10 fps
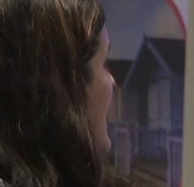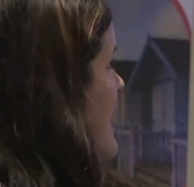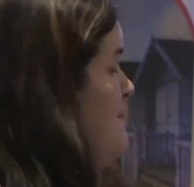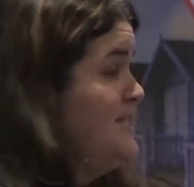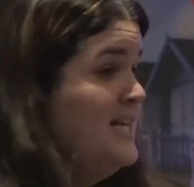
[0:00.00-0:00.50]

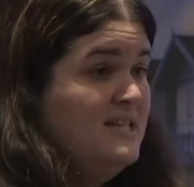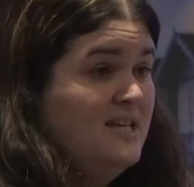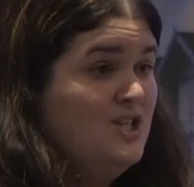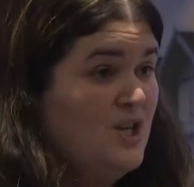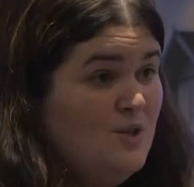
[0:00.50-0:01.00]

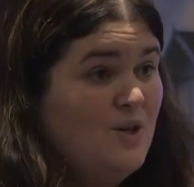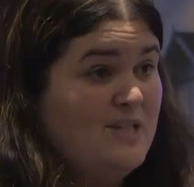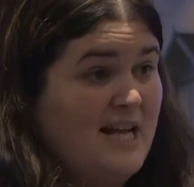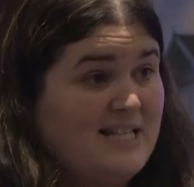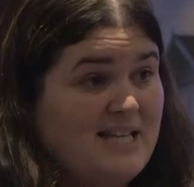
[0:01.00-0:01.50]
CCG
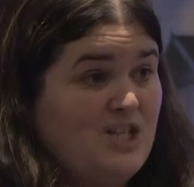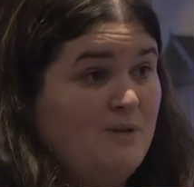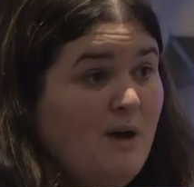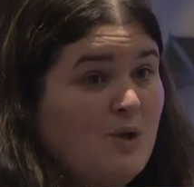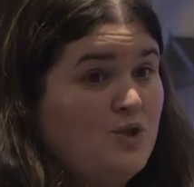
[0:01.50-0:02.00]
newsletters,
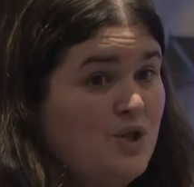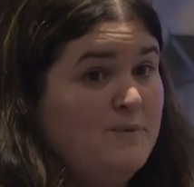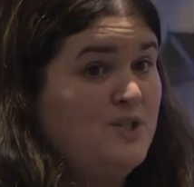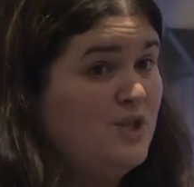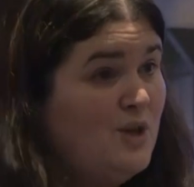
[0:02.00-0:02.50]
actually most
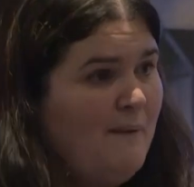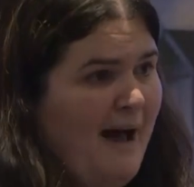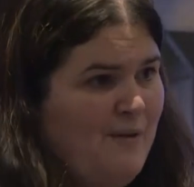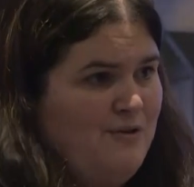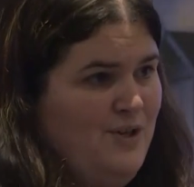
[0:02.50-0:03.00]
jobs do go
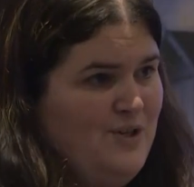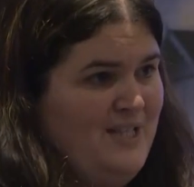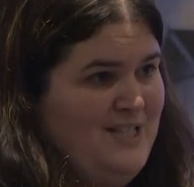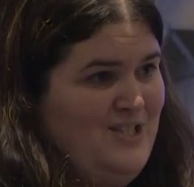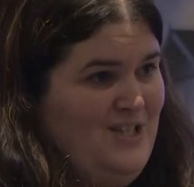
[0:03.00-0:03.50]
out through your
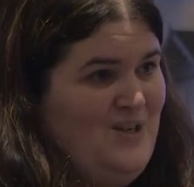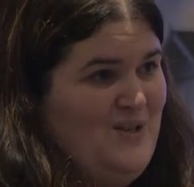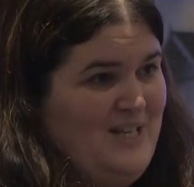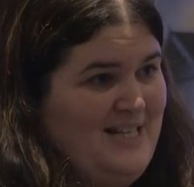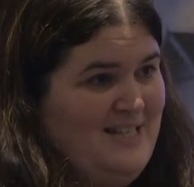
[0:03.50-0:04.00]
CCG
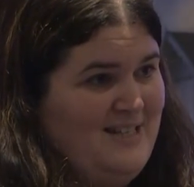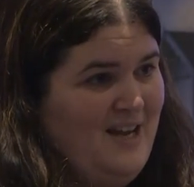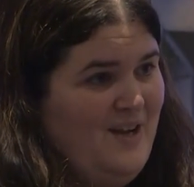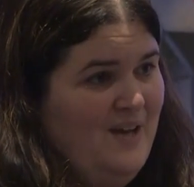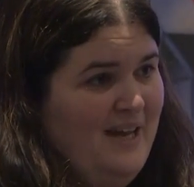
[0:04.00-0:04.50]
newsletter,
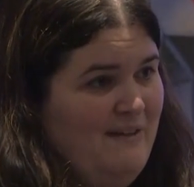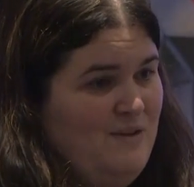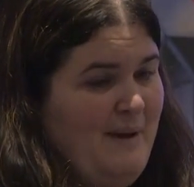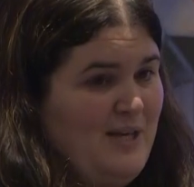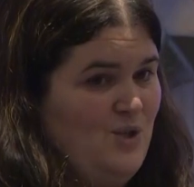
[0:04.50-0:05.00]
so if
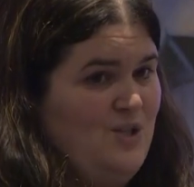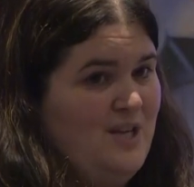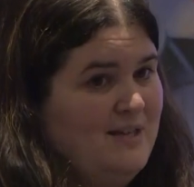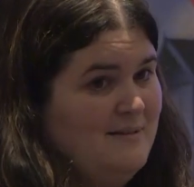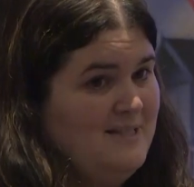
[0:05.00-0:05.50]
you make sure you
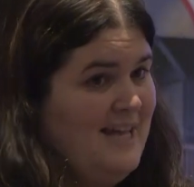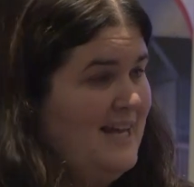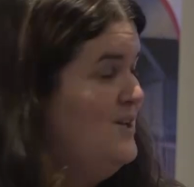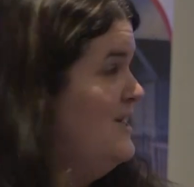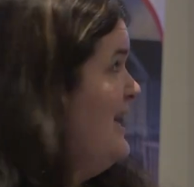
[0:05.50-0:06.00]
signed up to
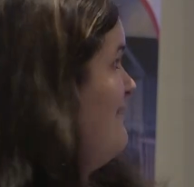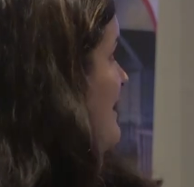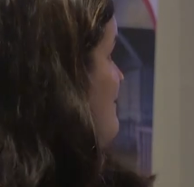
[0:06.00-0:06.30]
that, you can get that